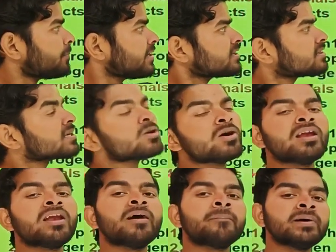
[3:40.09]
with
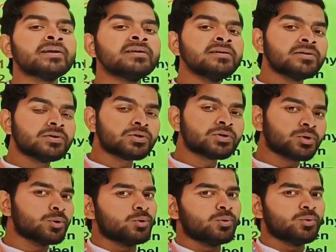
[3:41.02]
column
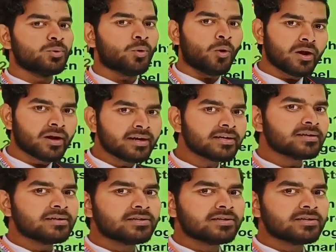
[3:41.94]
2. Alright,